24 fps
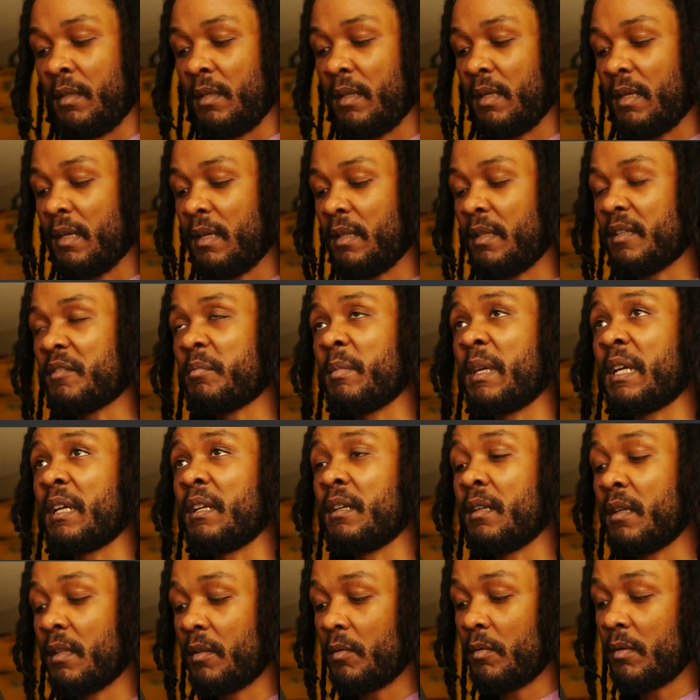And let's make
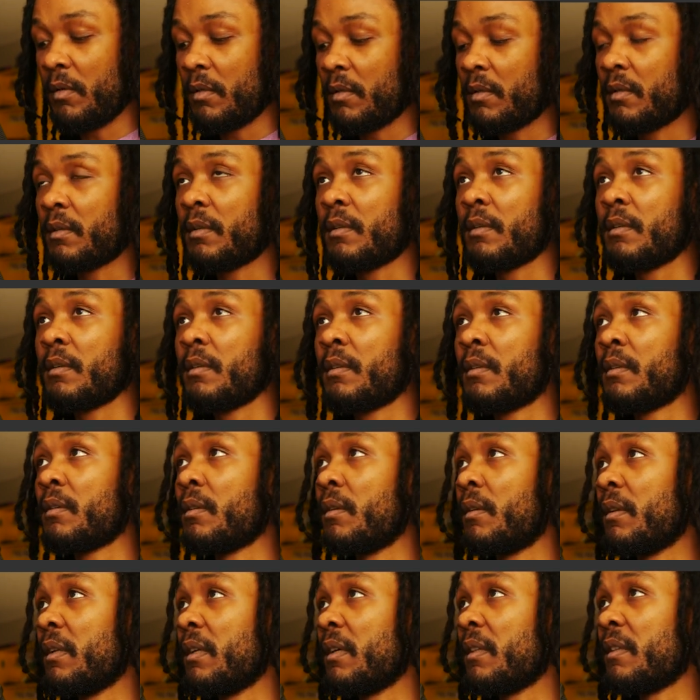another one
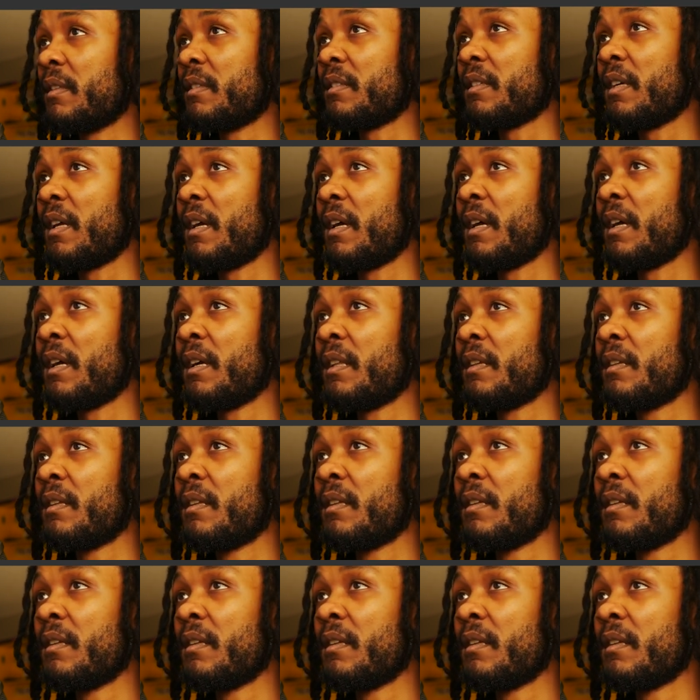on the other side.